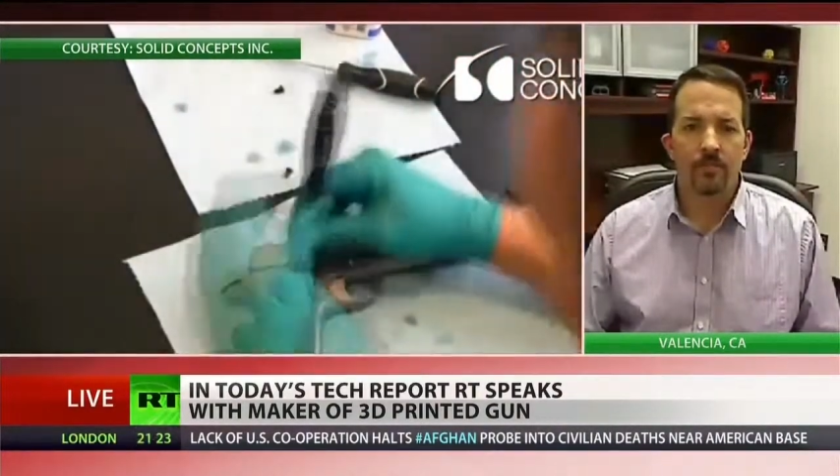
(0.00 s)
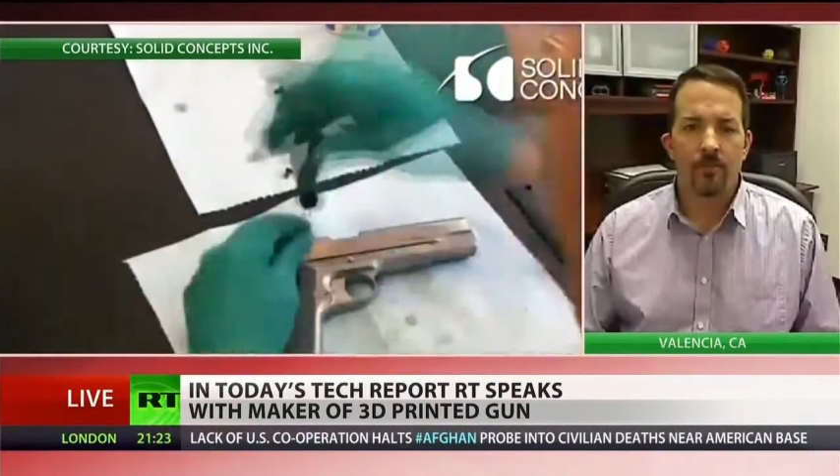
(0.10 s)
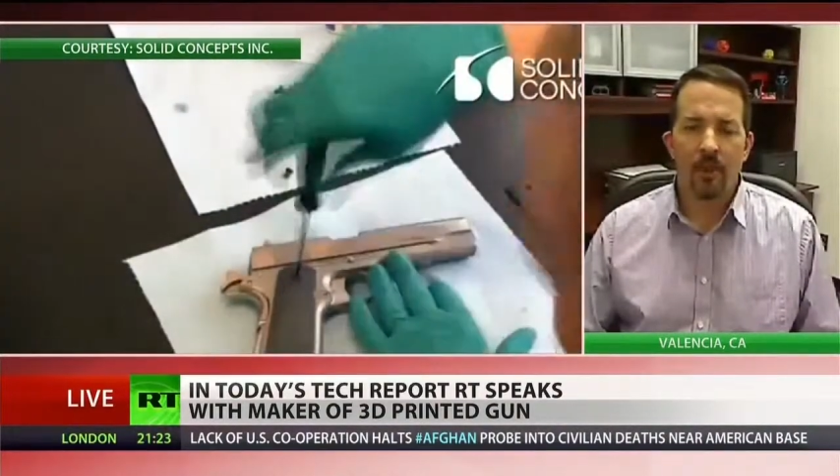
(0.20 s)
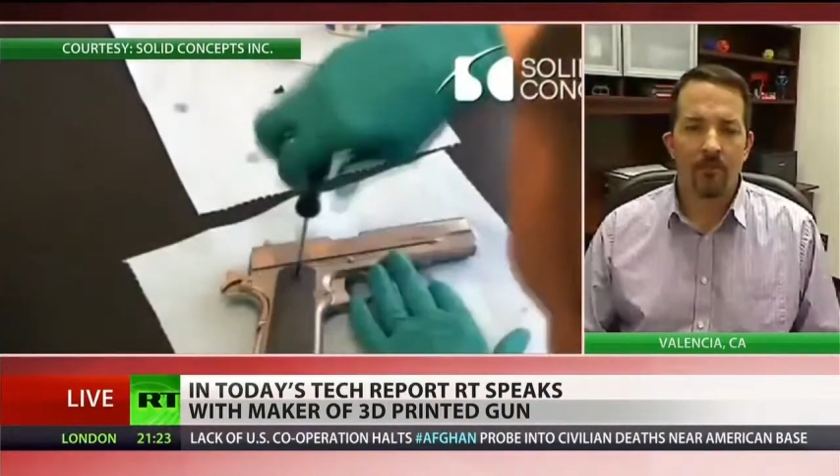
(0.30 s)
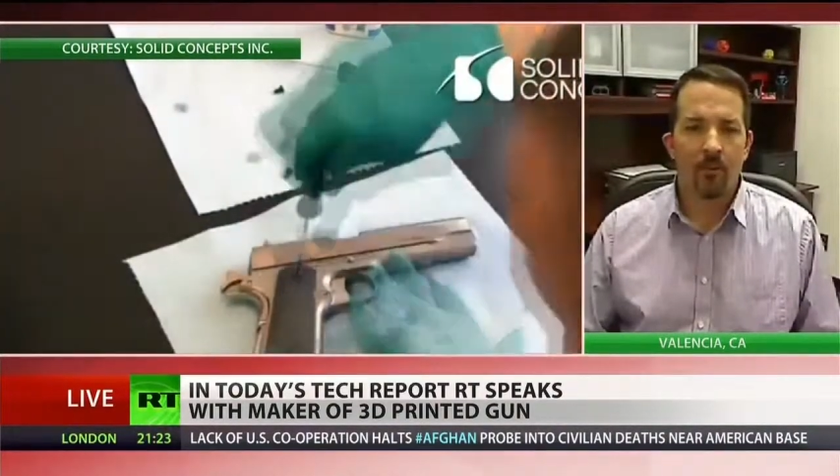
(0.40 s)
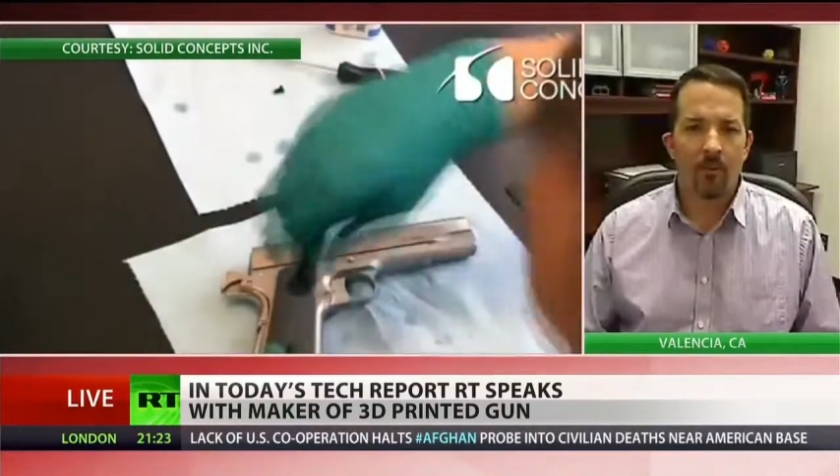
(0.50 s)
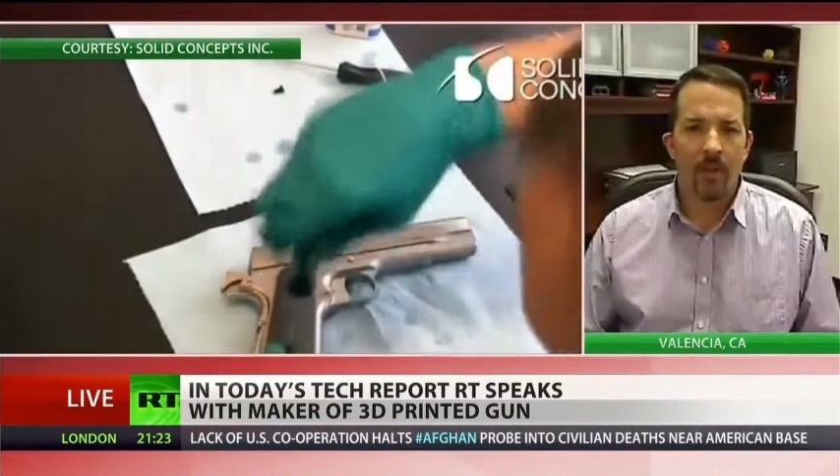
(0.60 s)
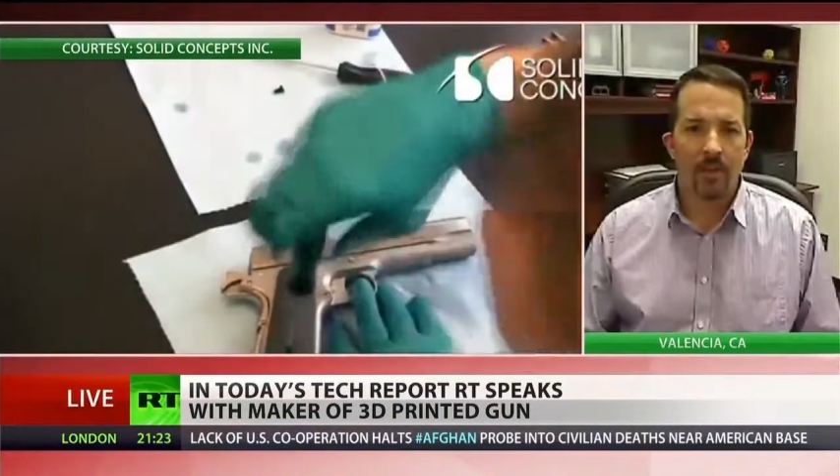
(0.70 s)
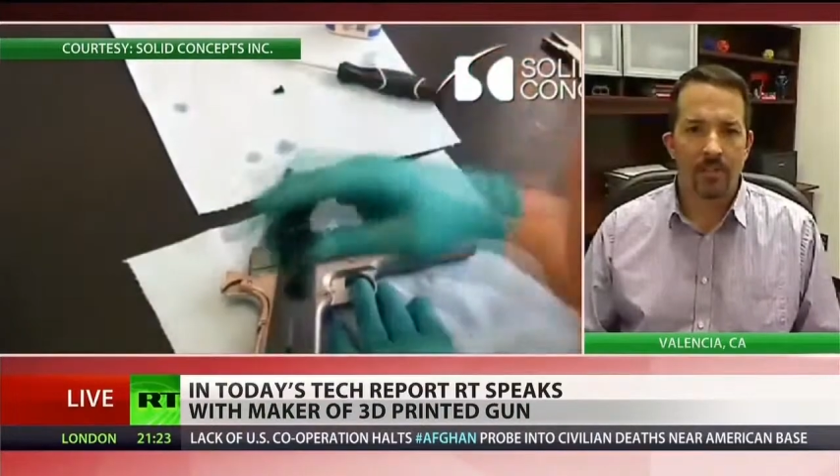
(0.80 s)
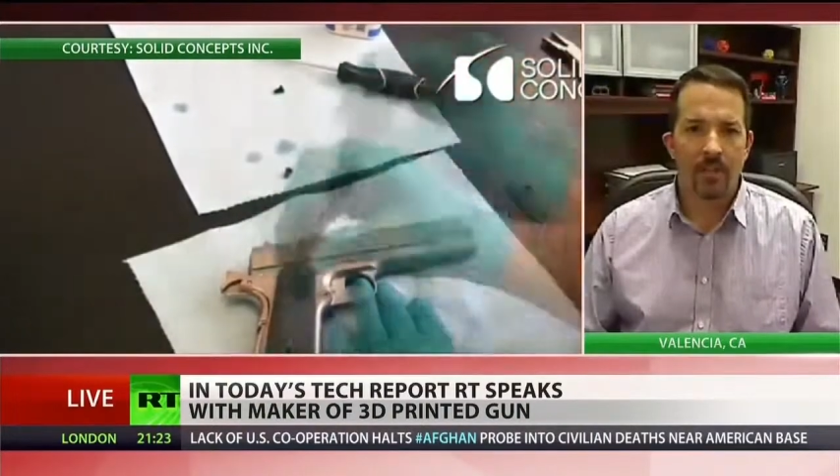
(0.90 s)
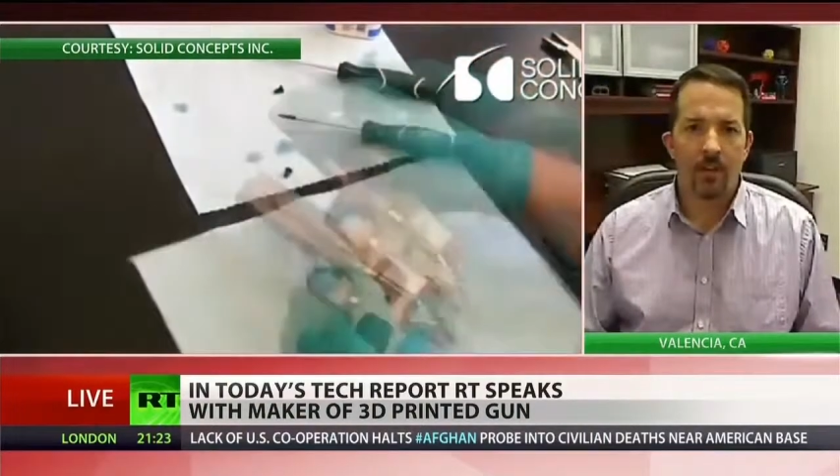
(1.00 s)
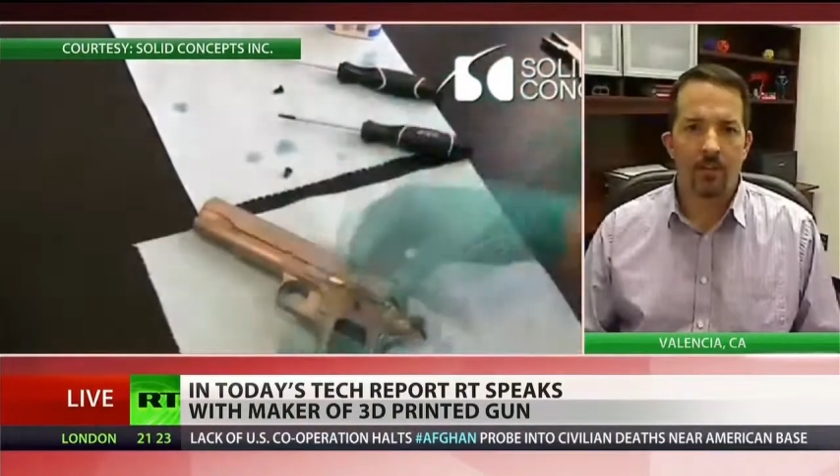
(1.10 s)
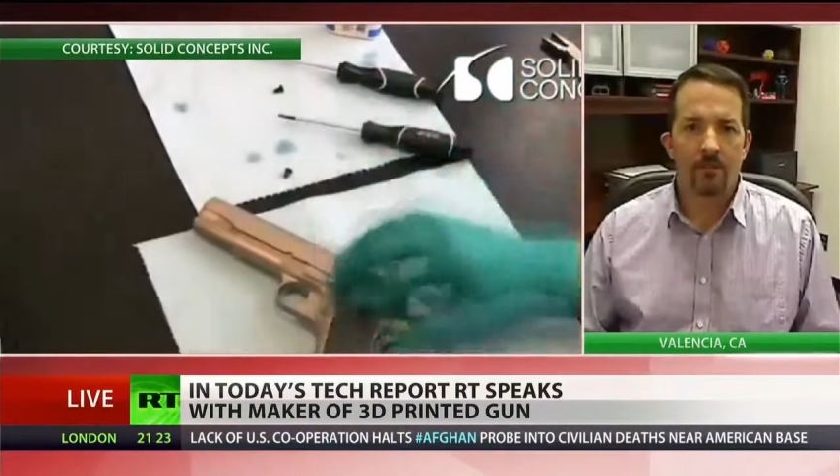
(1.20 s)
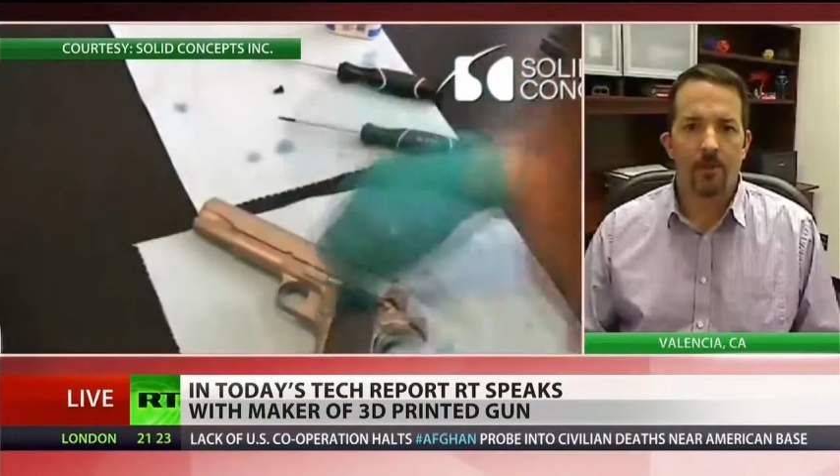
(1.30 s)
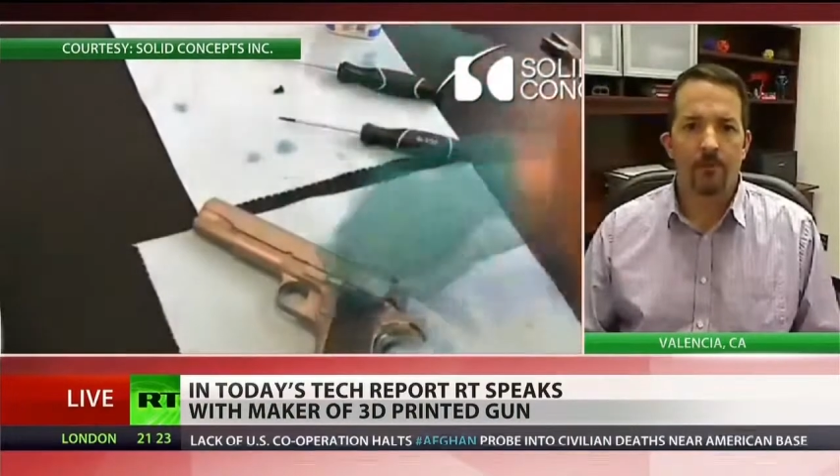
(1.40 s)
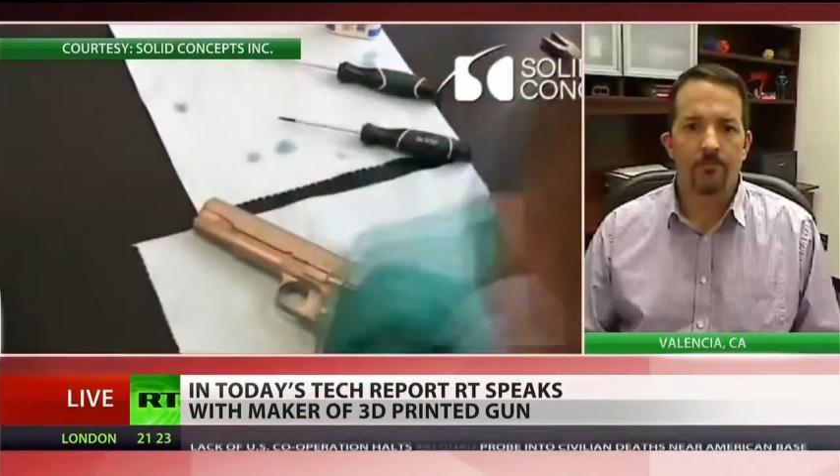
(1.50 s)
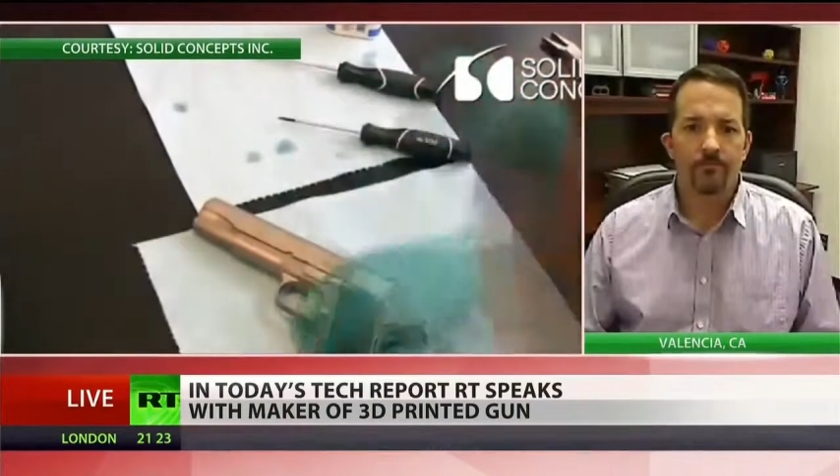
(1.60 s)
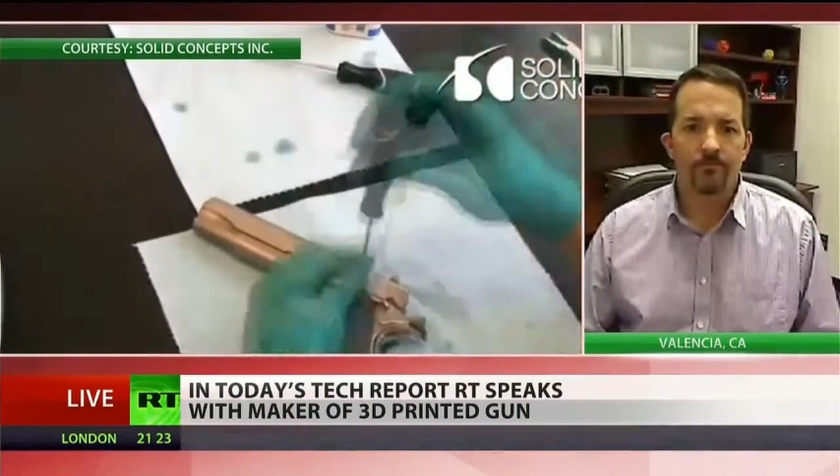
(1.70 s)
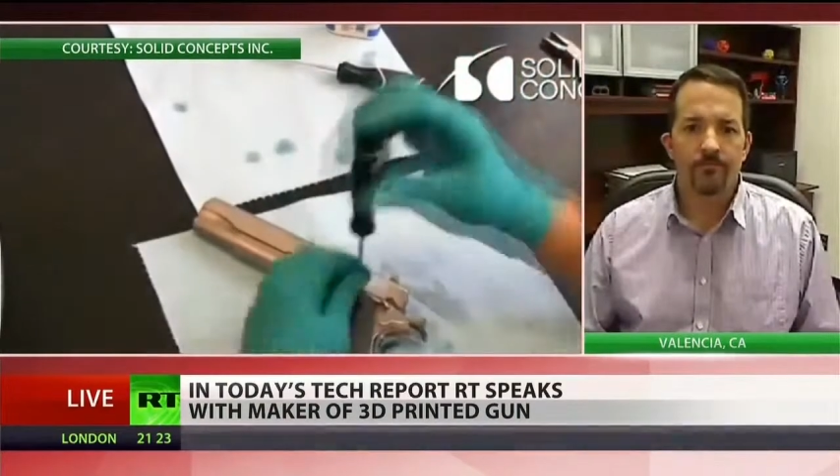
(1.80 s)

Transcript: around $4,000 maybe.